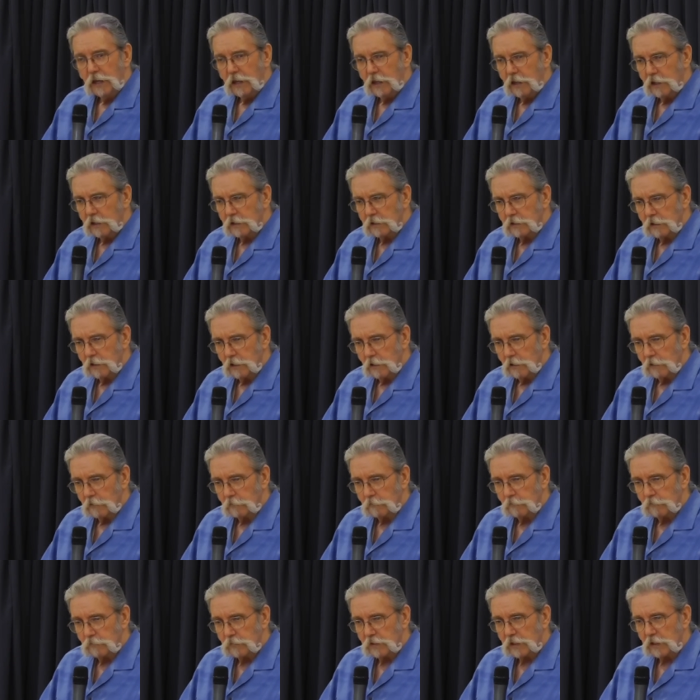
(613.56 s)
And
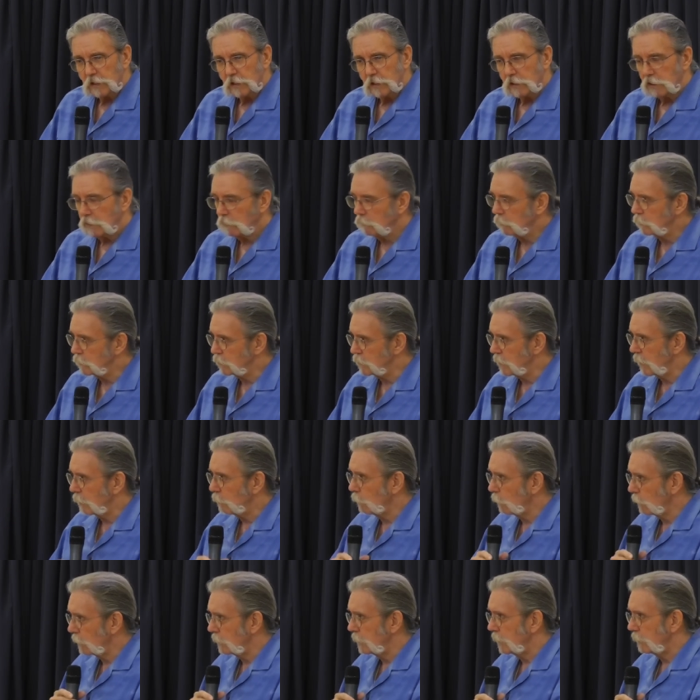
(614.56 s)

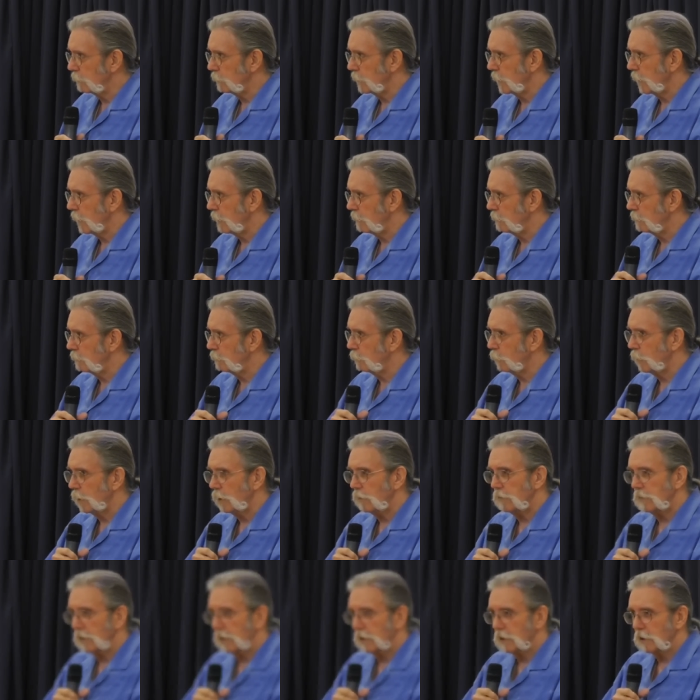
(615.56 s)
they wanted him to have
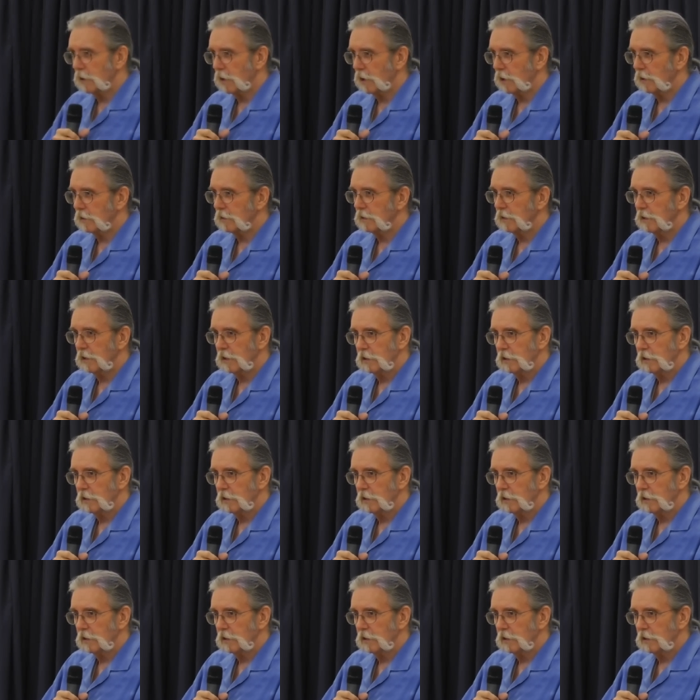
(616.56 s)
prayer that night.